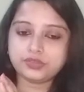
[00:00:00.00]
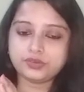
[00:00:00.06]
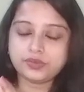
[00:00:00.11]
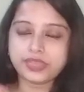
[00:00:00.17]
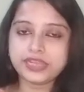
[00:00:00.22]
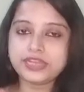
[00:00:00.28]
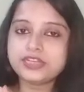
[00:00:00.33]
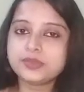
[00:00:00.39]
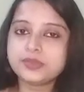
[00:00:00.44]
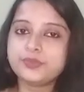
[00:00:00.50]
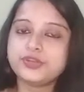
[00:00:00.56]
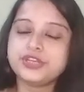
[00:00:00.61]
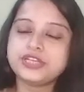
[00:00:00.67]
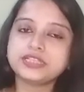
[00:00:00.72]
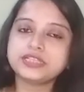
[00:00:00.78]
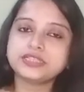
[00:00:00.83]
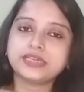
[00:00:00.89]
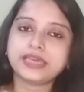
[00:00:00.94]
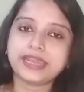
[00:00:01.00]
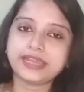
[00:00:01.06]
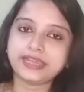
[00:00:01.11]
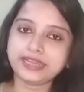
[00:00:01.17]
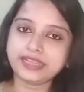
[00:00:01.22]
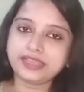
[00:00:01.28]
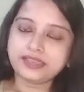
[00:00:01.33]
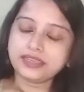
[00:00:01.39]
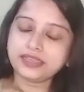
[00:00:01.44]
interpret the
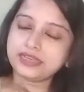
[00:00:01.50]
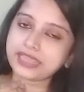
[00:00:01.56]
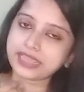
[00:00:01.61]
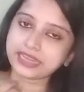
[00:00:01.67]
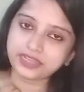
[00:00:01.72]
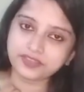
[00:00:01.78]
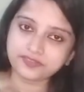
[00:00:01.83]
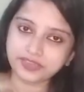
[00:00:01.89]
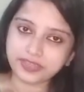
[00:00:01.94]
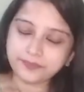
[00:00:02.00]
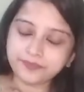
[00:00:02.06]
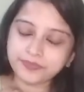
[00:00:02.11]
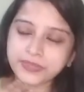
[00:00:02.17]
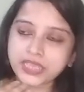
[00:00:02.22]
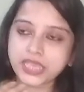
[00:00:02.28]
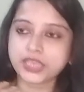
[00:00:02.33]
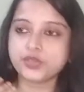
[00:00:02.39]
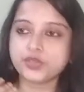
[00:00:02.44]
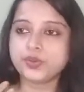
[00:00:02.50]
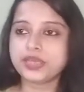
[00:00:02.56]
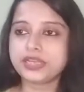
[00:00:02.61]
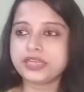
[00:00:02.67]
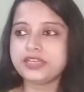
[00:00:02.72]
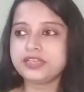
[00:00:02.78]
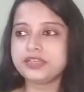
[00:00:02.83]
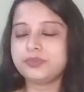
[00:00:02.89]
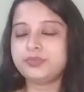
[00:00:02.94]
ending in any way. You
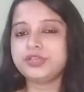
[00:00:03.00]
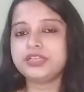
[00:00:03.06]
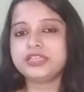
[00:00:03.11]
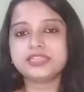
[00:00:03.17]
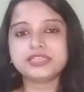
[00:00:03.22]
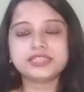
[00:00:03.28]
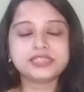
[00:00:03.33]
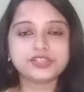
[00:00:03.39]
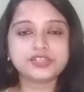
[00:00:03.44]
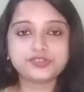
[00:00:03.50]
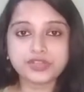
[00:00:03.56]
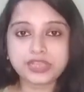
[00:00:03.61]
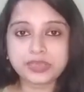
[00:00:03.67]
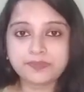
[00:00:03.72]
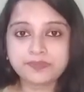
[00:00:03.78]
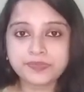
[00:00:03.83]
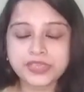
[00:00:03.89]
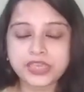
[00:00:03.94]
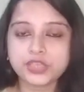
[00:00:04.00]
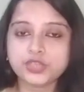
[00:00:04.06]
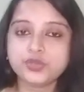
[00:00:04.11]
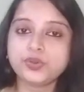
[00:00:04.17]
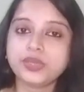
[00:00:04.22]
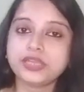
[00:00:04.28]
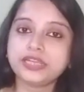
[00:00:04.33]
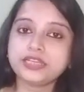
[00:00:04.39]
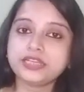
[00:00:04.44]
can interpret this as a dream.
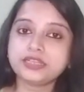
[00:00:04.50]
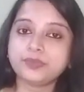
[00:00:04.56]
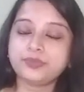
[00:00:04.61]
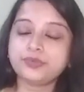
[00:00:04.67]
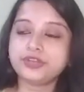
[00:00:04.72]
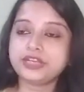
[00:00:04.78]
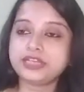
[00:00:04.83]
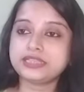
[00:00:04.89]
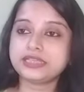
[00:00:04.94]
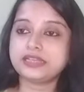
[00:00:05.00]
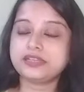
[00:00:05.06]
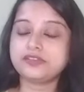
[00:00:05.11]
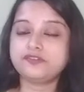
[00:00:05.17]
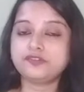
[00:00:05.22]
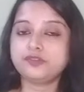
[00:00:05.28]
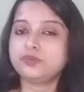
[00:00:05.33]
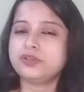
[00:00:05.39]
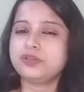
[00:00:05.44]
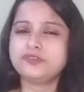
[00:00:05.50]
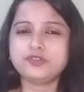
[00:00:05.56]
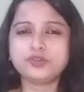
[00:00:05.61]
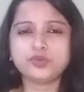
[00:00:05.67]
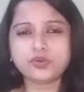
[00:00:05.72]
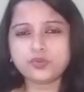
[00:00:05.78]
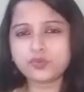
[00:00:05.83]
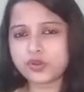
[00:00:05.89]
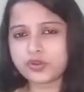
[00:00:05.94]
You can interpret that if
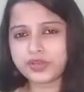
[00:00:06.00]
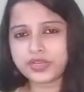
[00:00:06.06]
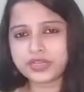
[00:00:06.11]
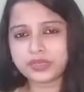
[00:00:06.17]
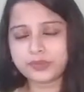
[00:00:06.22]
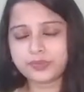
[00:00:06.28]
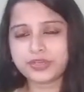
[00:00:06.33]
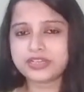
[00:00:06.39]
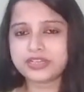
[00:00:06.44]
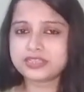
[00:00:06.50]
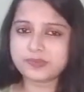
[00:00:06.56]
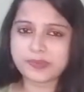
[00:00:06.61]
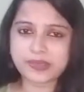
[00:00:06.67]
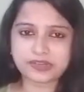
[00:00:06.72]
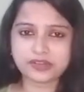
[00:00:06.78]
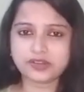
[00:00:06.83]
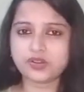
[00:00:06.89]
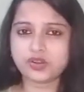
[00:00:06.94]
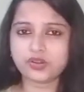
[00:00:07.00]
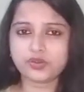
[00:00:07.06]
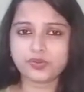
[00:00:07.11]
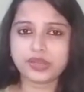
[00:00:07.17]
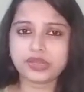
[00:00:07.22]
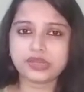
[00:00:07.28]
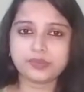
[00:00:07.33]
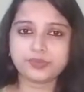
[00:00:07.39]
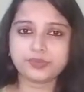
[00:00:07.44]
you don't want to interpret, it's better not
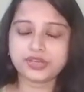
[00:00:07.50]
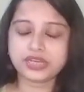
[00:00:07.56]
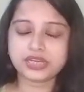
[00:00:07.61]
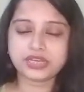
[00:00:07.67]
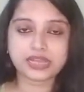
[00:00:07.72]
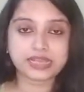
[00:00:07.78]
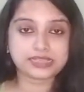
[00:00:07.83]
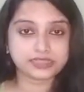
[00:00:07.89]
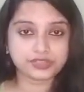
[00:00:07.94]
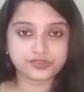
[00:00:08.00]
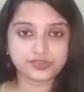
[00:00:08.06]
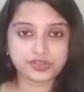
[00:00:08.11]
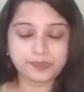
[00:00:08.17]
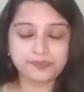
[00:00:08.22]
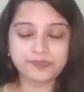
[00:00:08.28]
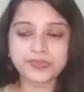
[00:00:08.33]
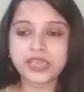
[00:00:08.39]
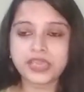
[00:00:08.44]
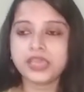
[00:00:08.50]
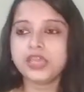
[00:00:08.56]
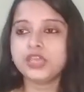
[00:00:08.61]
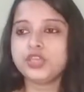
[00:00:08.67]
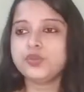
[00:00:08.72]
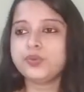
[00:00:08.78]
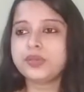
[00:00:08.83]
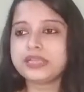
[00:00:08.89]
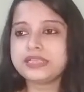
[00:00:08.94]
to interpret it as a dream.
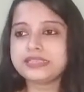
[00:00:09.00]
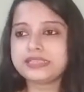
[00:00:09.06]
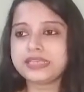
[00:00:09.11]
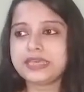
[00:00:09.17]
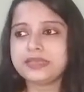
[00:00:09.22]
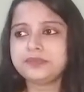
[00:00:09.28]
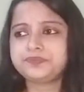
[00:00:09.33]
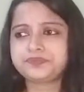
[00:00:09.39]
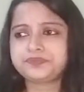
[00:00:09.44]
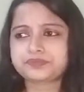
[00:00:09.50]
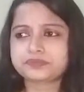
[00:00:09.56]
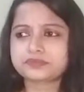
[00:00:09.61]
You can say